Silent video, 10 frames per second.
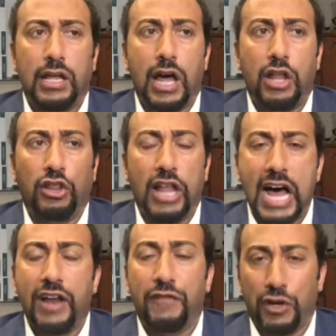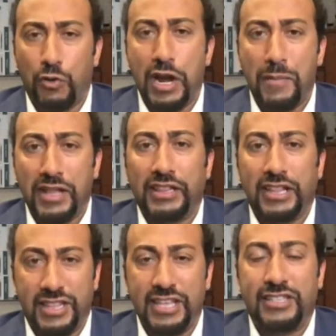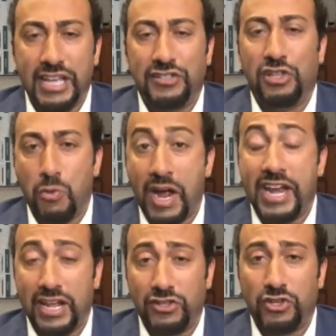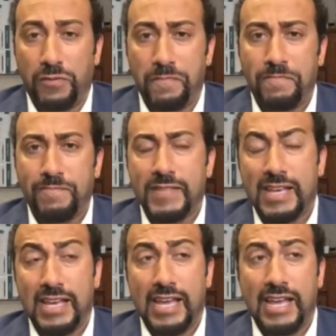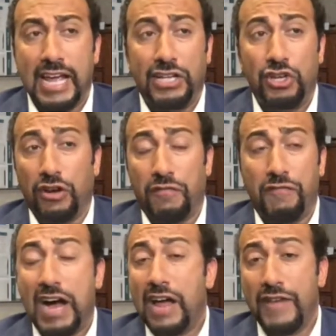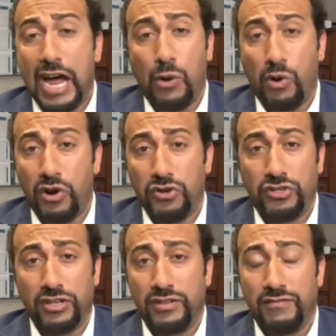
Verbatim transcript: a lot of agreement that this is the right answer. It took five hours